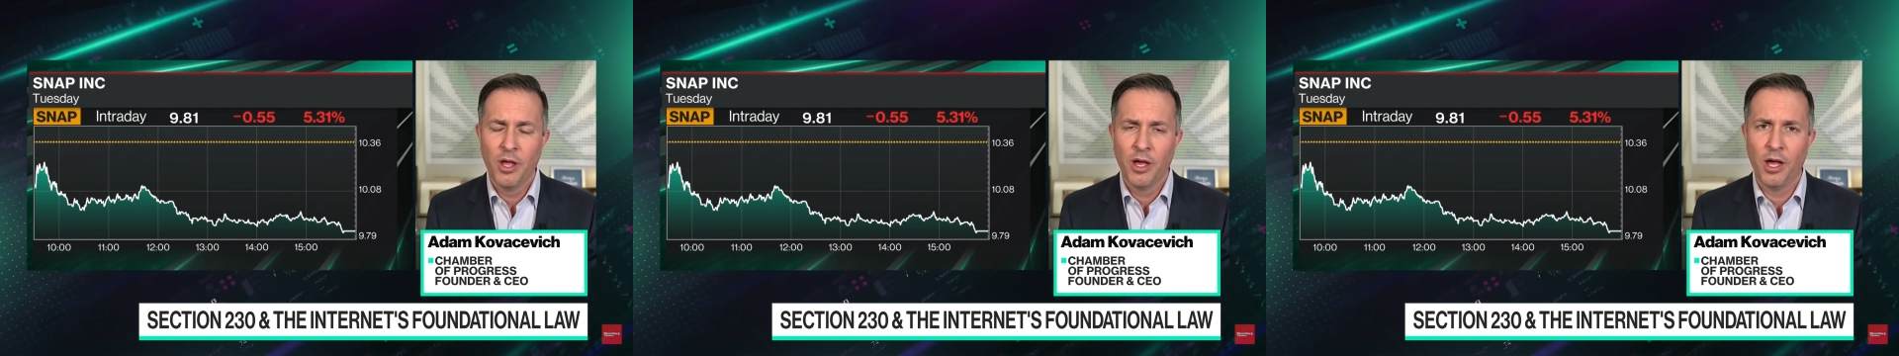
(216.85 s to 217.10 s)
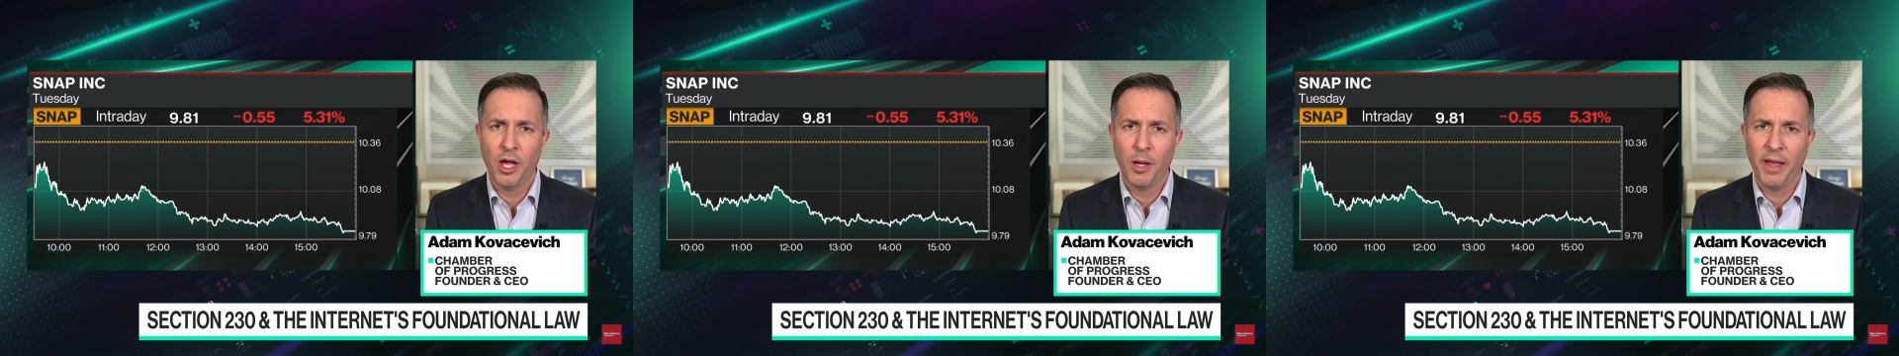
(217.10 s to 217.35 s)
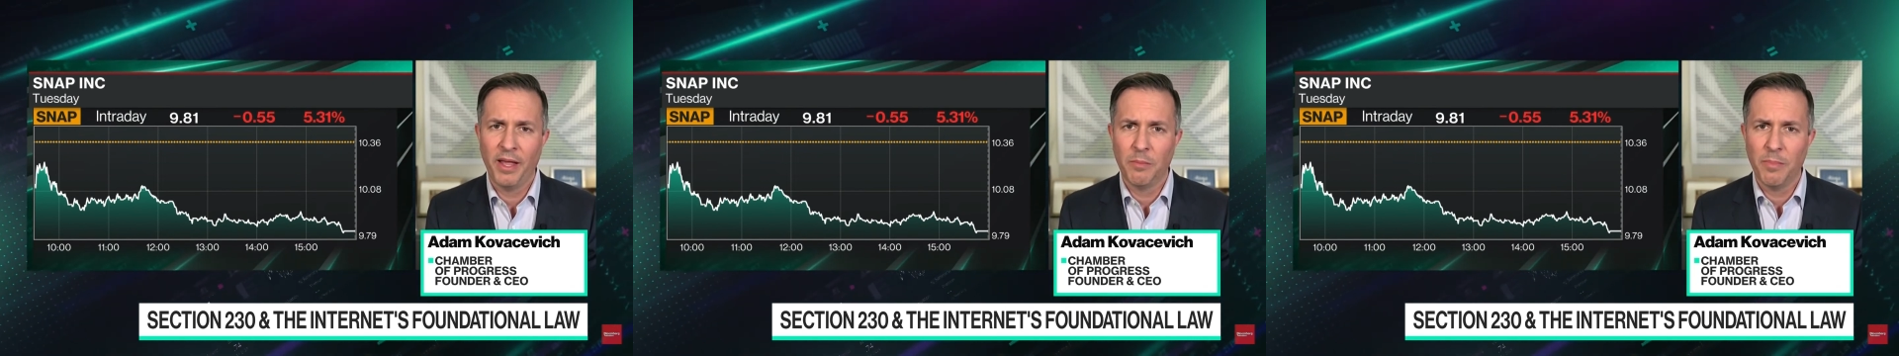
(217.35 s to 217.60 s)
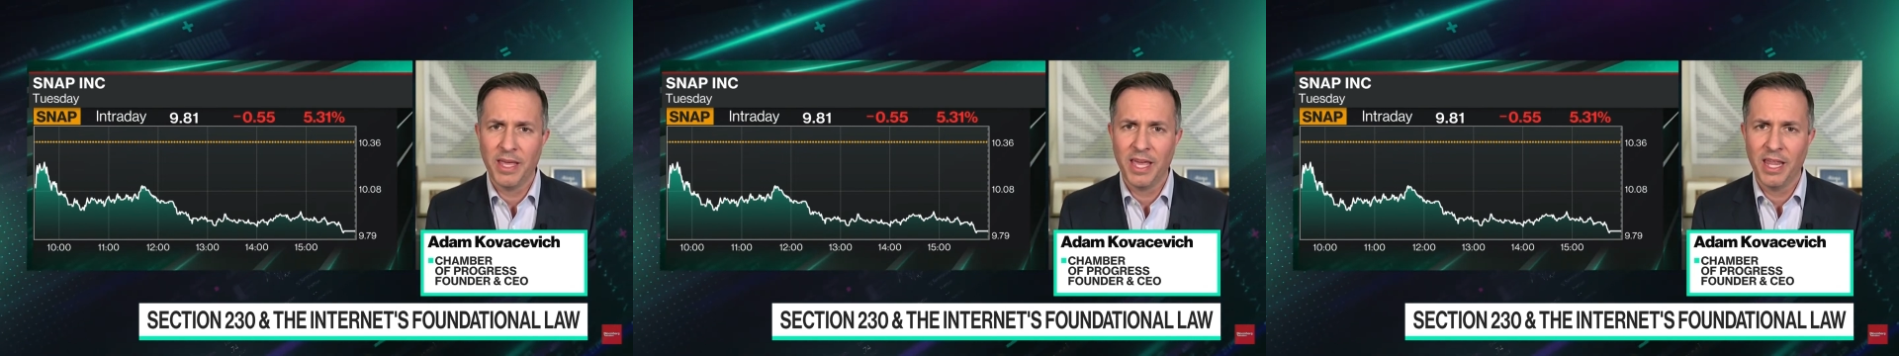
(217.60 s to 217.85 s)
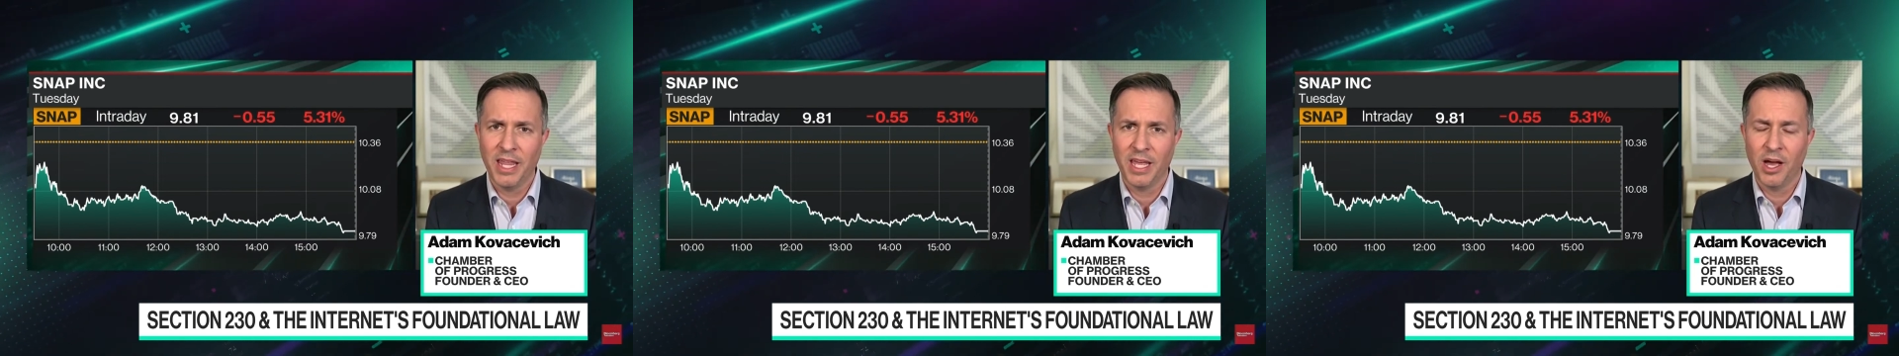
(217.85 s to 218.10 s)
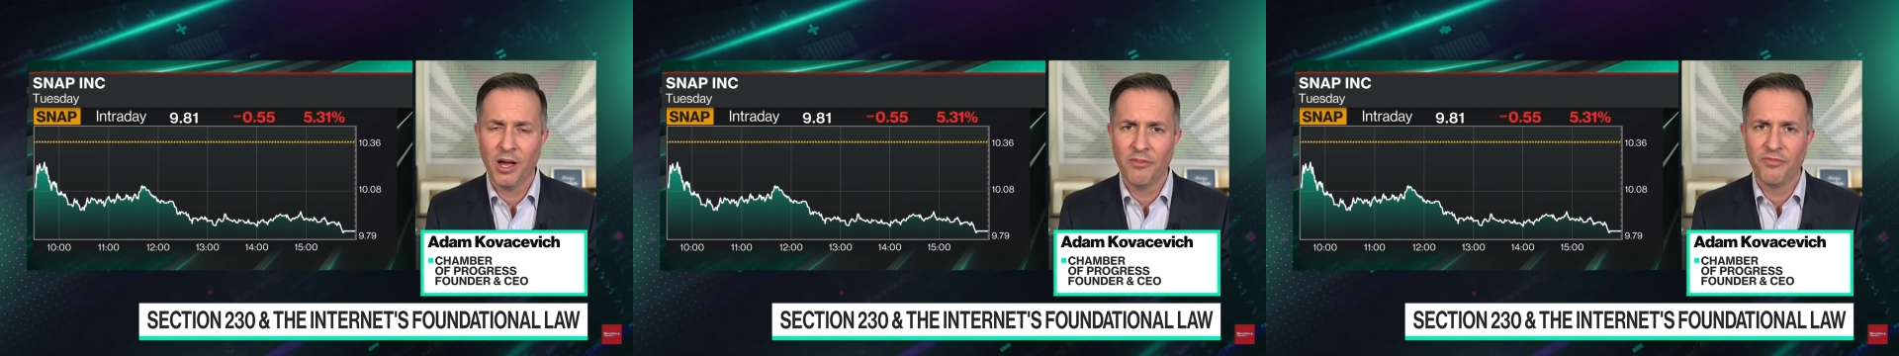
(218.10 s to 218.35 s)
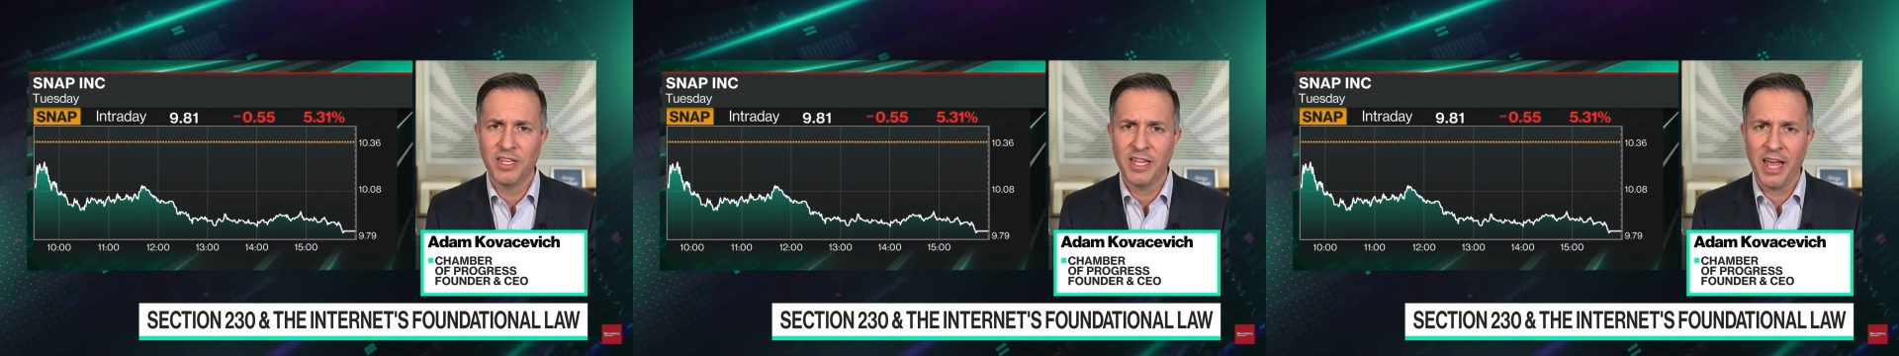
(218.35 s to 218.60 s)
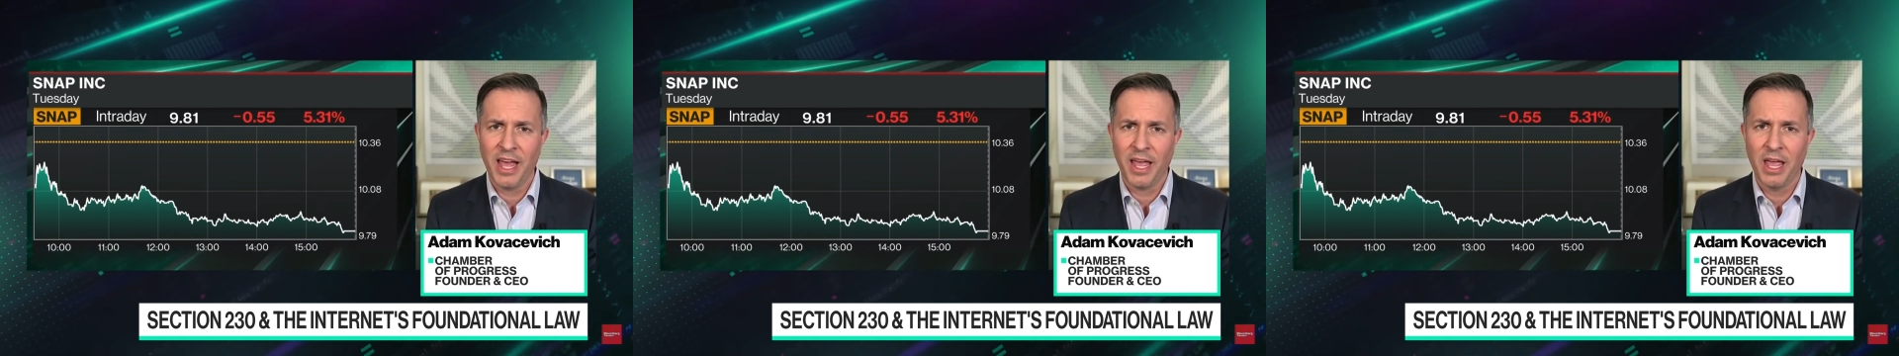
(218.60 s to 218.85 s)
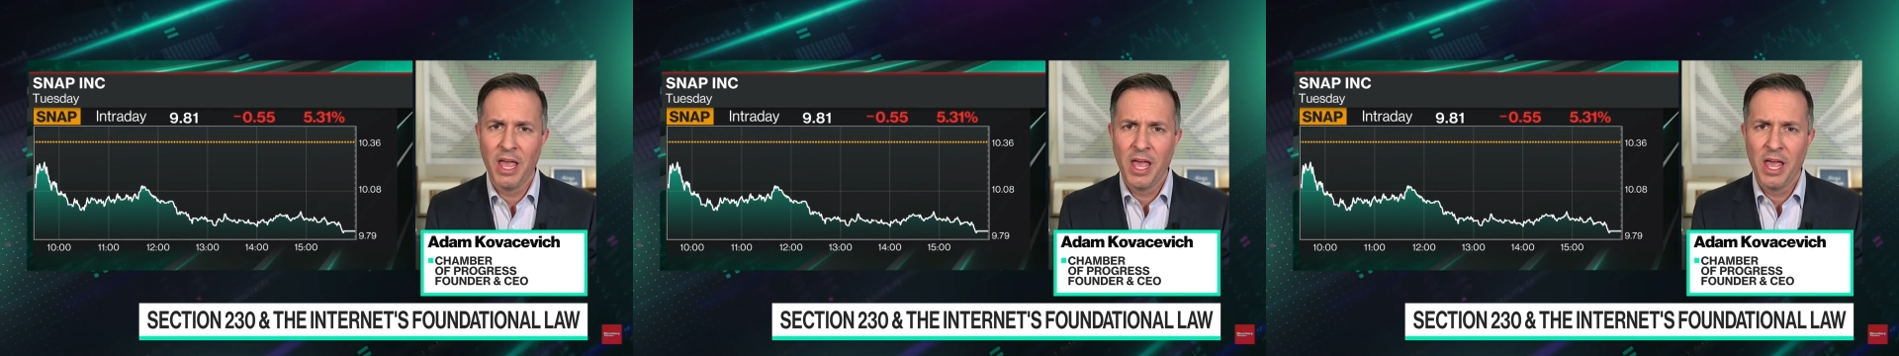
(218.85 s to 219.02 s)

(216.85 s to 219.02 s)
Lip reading: at the beginning of the day.